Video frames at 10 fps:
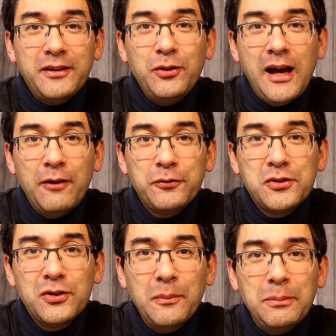You have
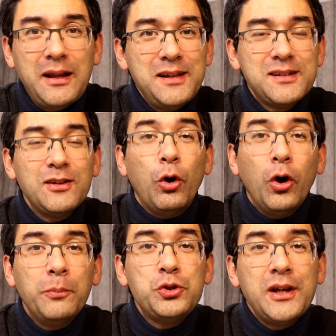to place the
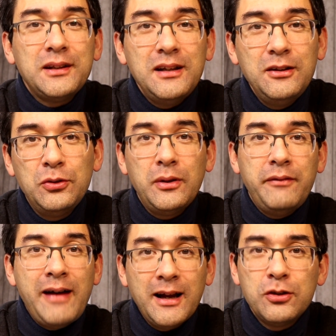object into a
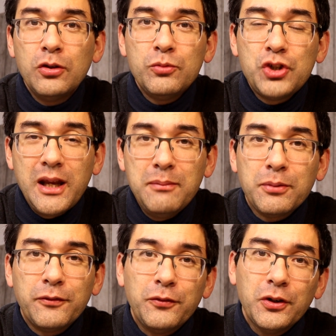vacuum
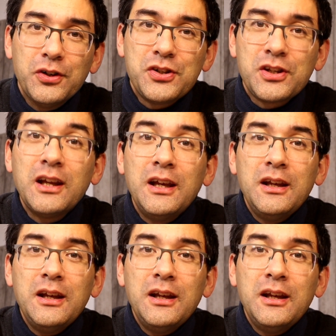chamber first,